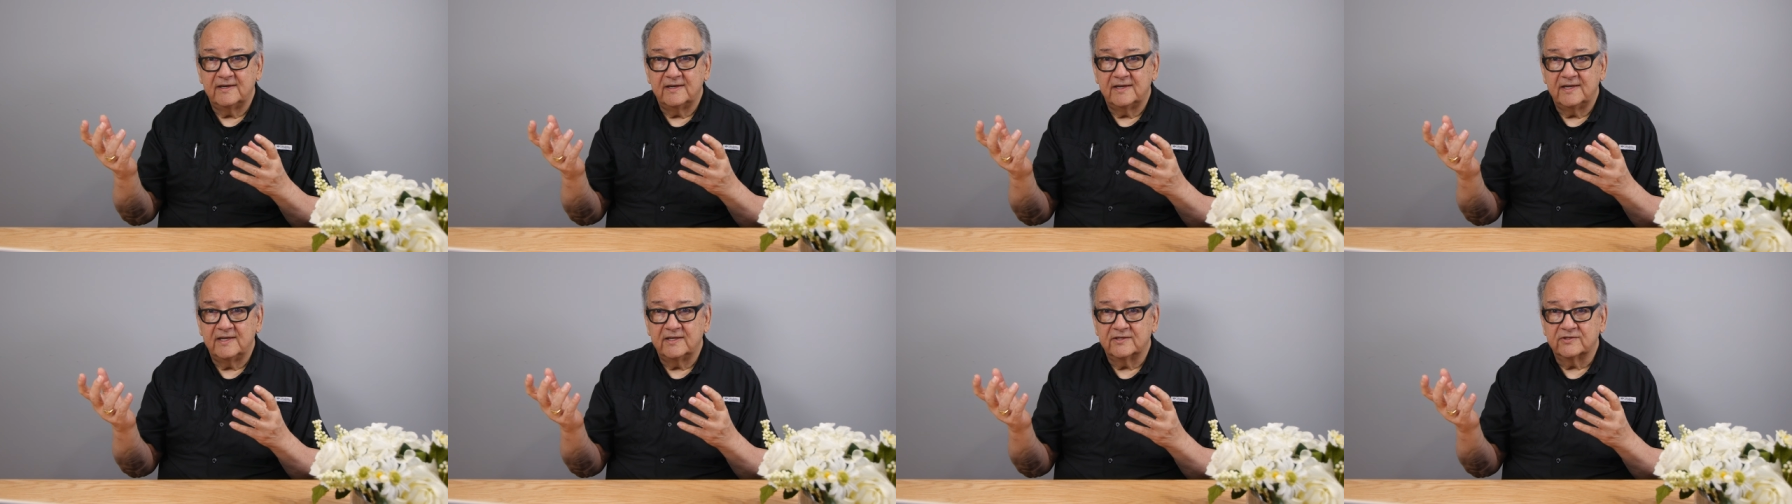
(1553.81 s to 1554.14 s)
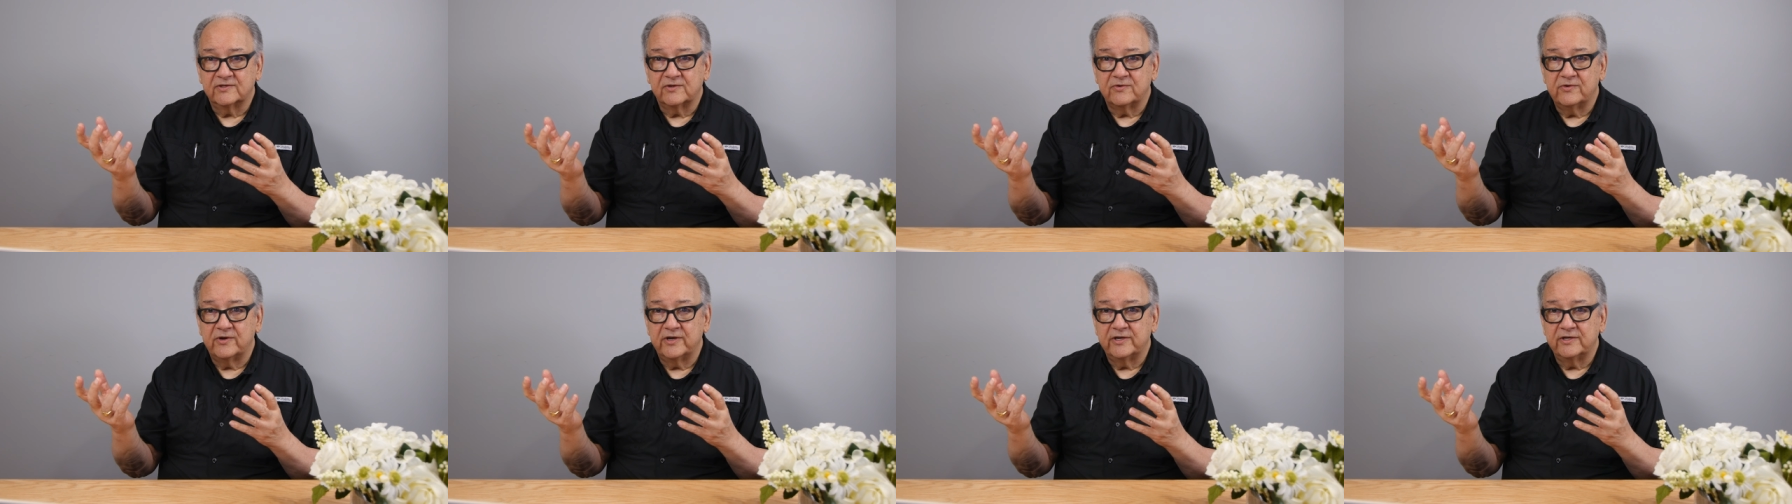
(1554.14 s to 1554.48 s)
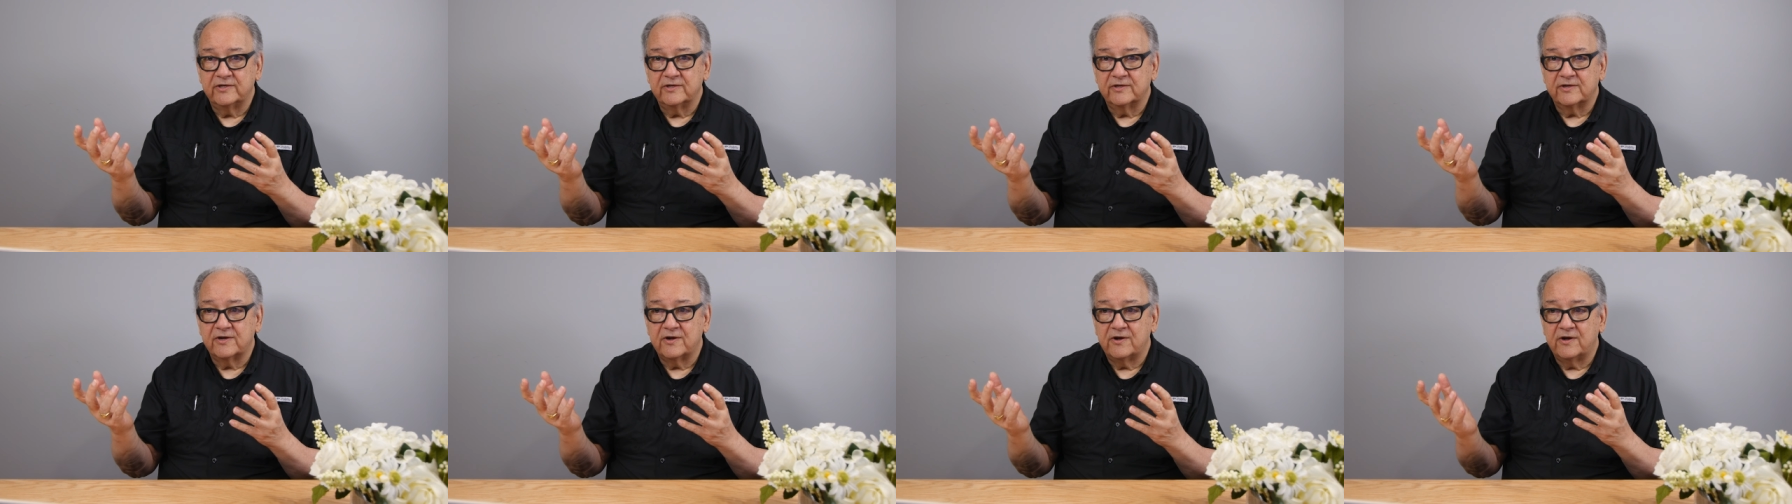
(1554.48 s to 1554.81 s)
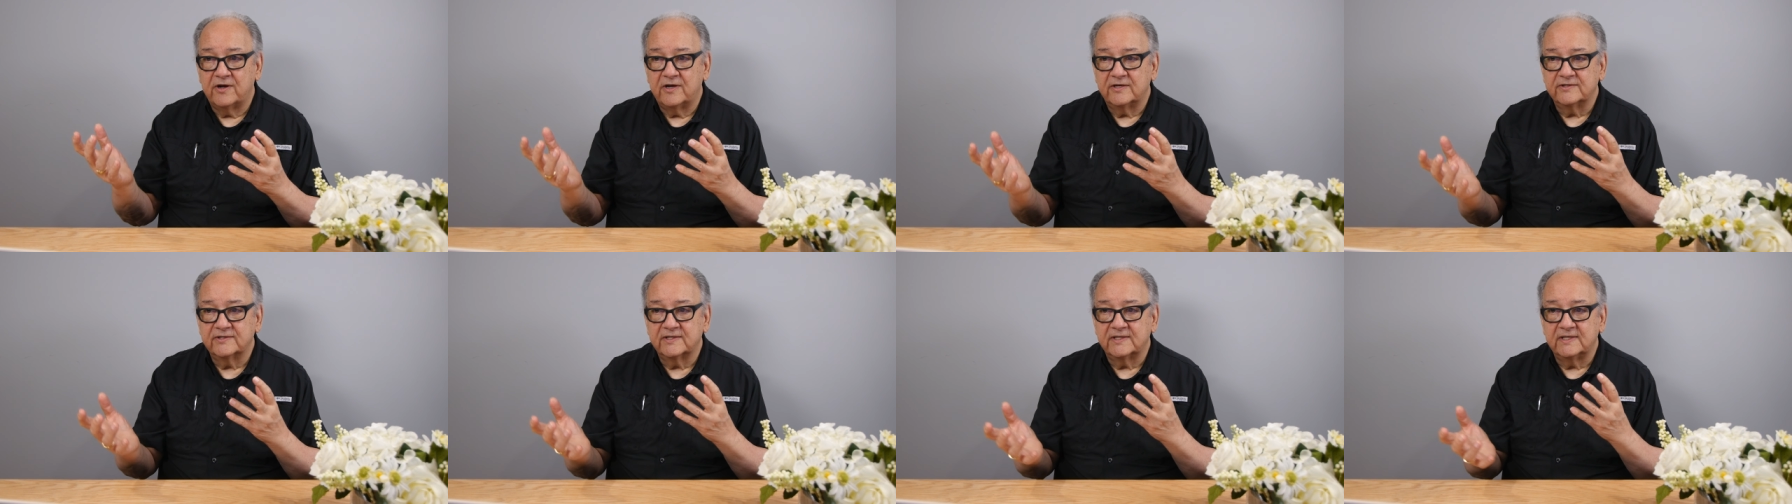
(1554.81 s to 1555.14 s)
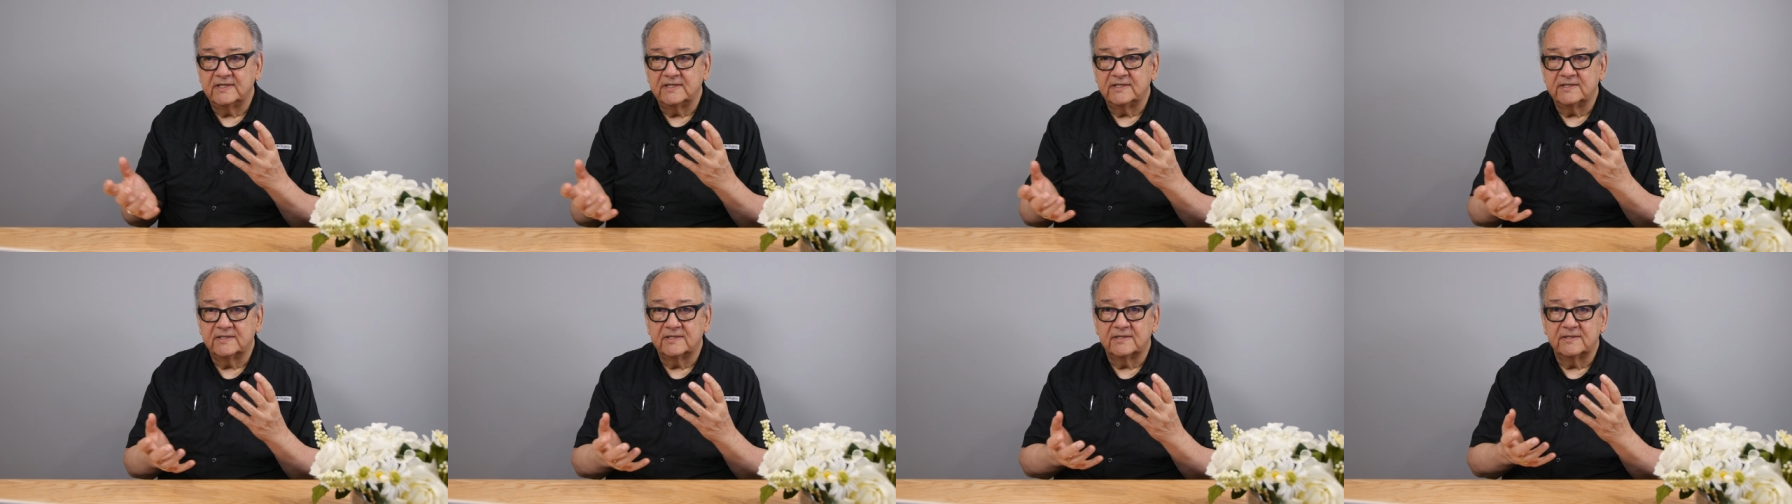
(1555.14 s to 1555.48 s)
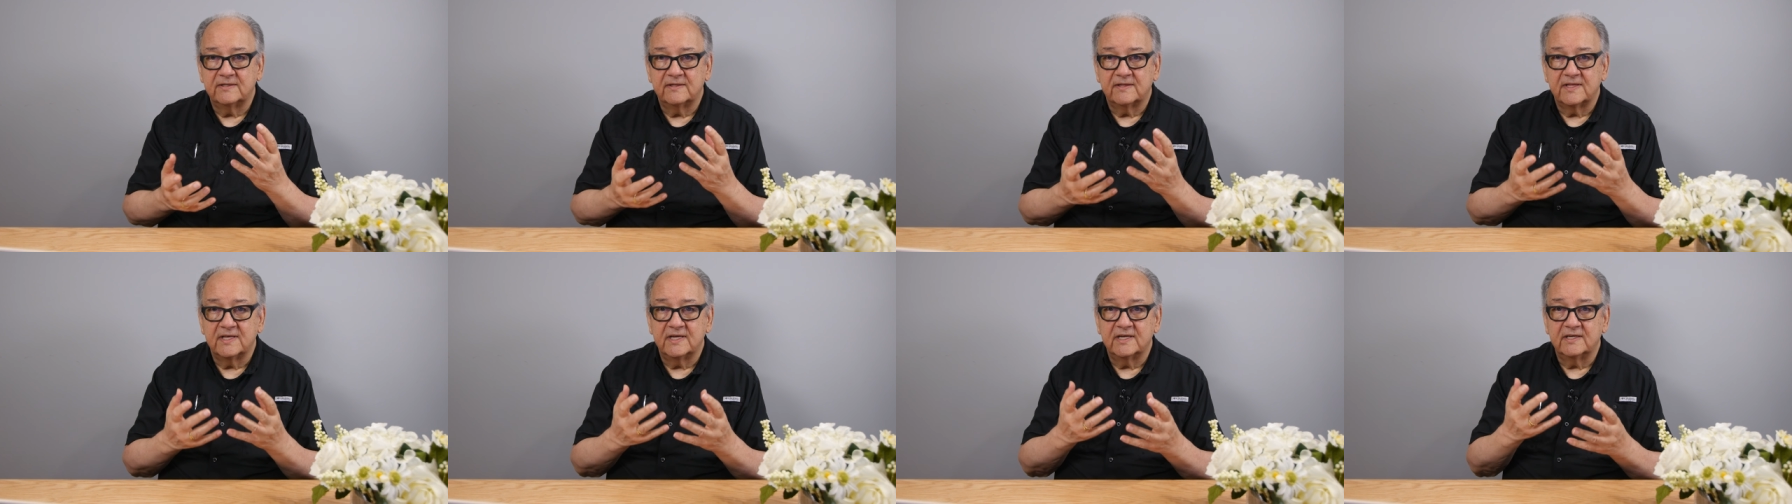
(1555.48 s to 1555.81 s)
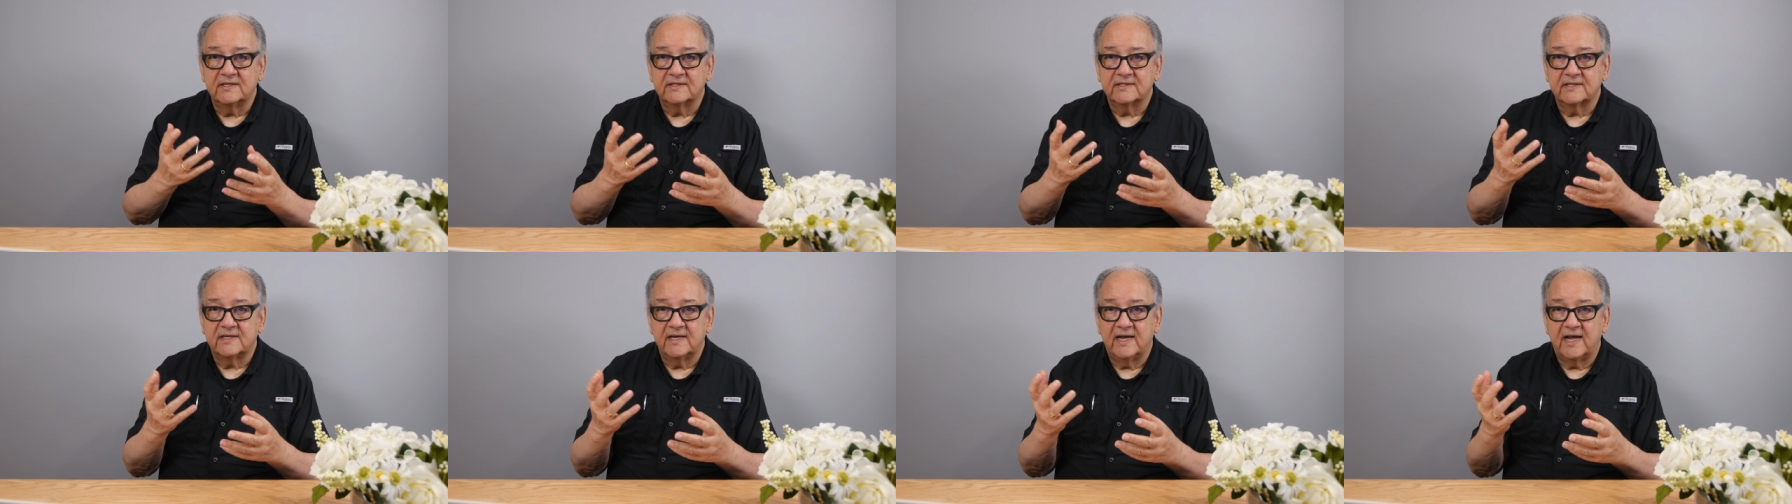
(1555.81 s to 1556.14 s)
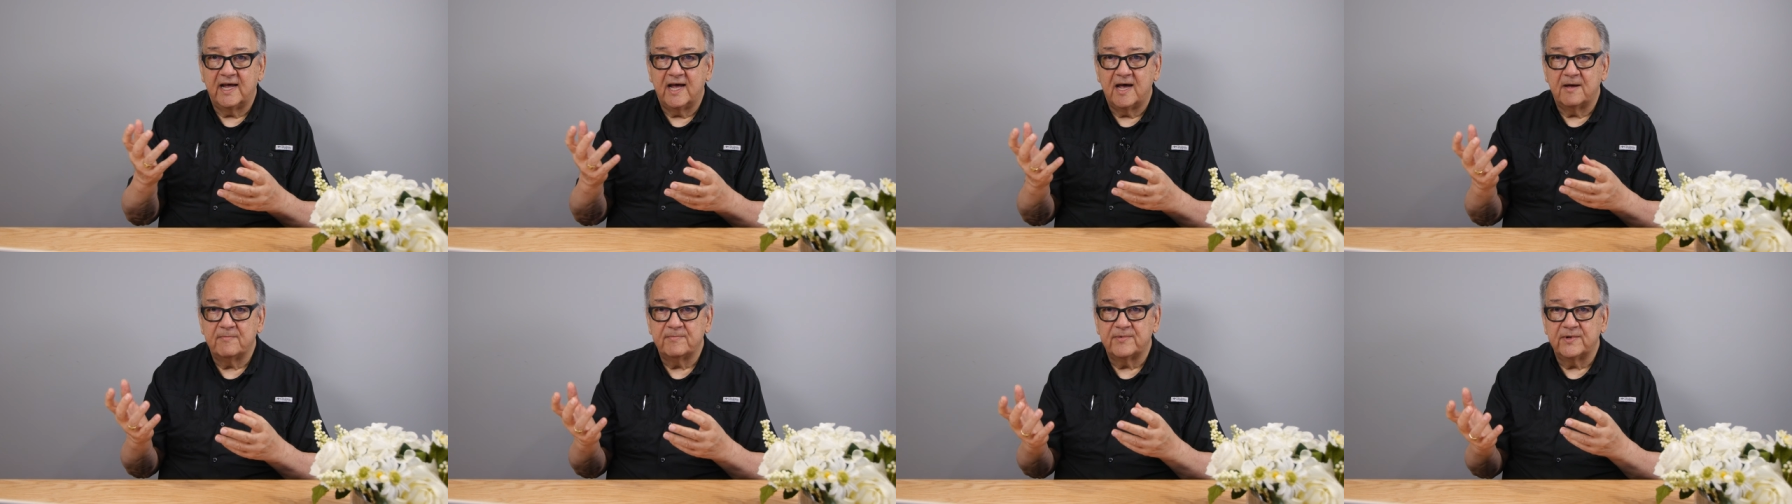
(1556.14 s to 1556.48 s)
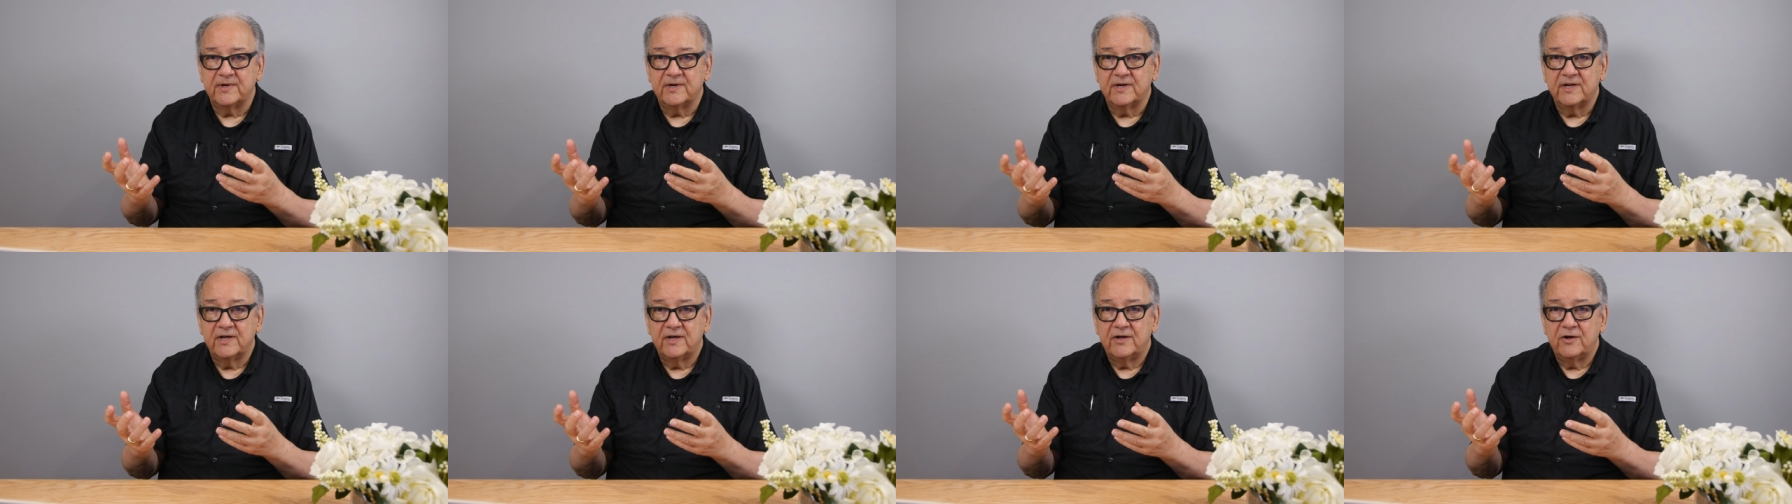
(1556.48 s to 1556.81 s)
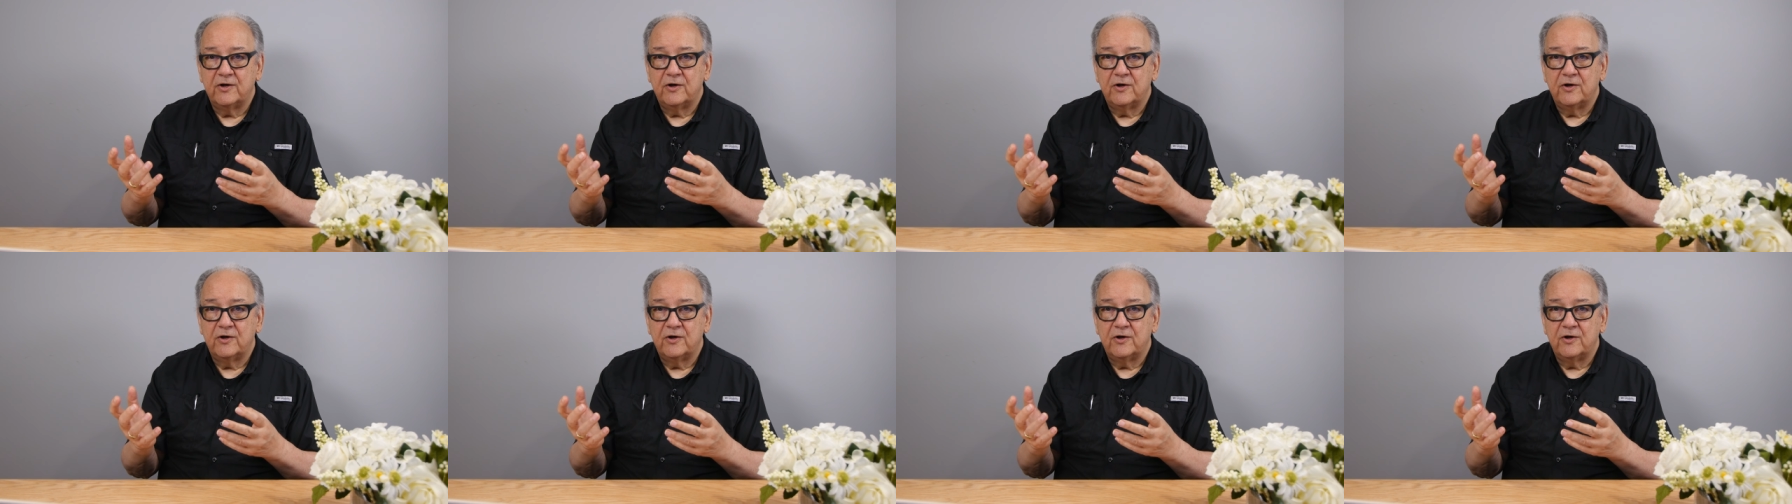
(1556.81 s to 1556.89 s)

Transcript: is going to cause these things to happen